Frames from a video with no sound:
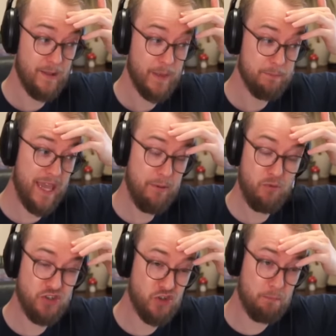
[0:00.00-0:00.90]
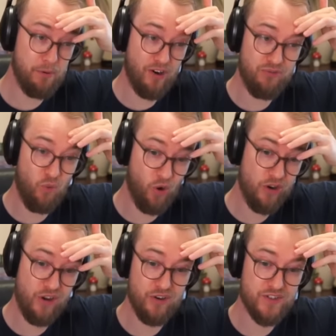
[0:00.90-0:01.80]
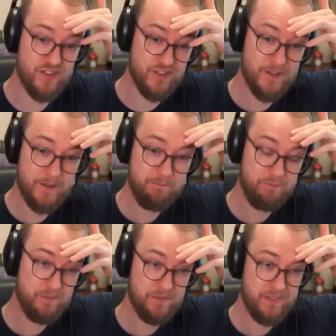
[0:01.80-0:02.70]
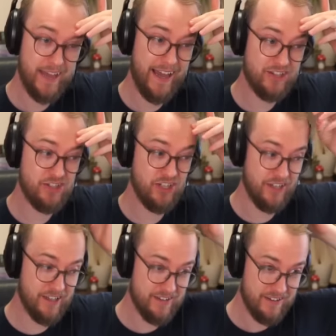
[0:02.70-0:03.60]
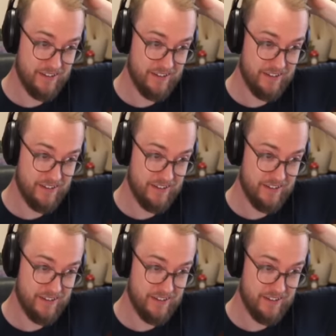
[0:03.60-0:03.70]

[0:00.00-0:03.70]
Maybe we should buff warriors, actually.